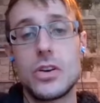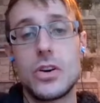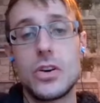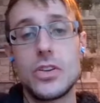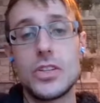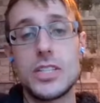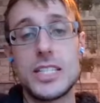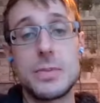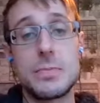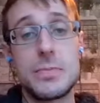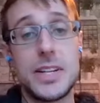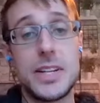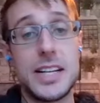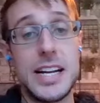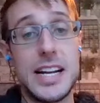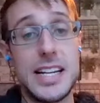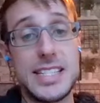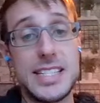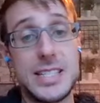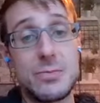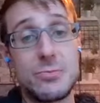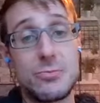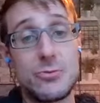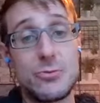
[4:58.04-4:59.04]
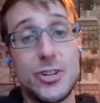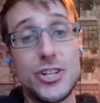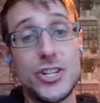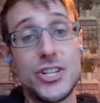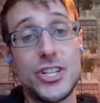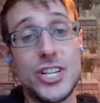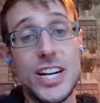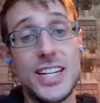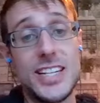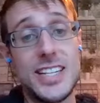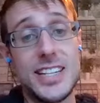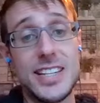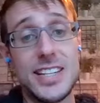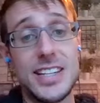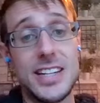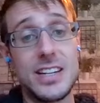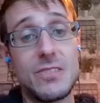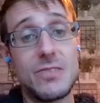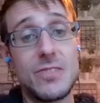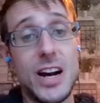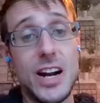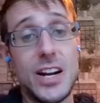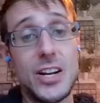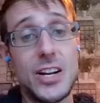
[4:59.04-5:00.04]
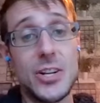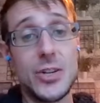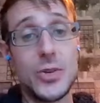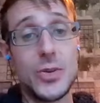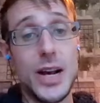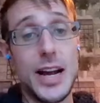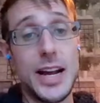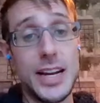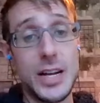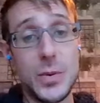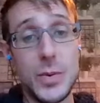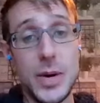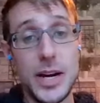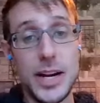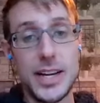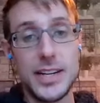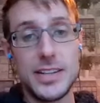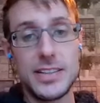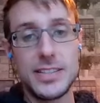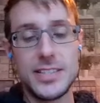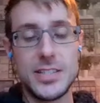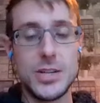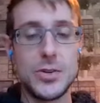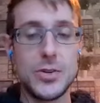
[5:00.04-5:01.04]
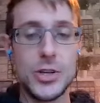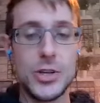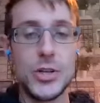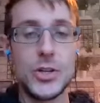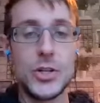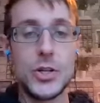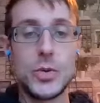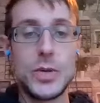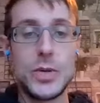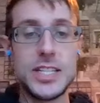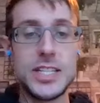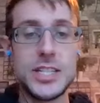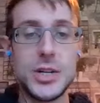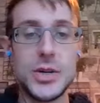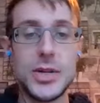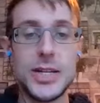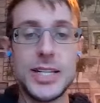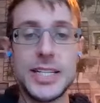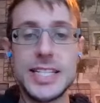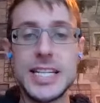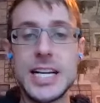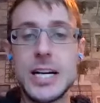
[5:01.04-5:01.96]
on something that's depreciating in value anyway, so always going